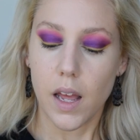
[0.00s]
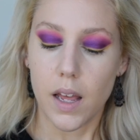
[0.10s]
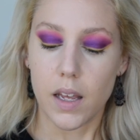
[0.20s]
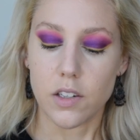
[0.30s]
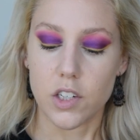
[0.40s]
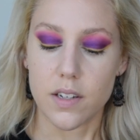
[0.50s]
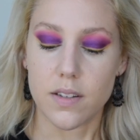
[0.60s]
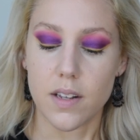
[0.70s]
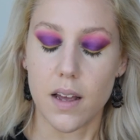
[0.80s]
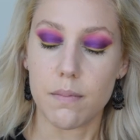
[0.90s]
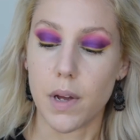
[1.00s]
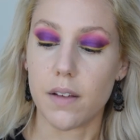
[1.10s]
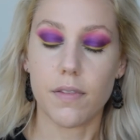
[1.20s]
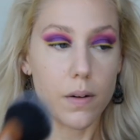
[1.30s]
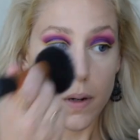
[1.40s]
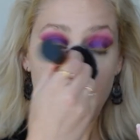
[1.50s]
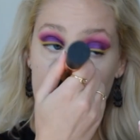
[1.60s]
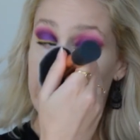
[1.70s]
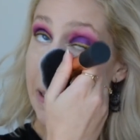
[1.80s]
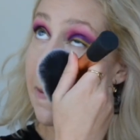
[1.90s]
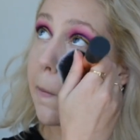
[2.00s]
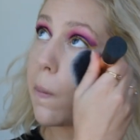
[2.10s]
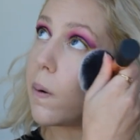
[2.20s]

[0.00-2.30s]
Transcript: And just set my foundation.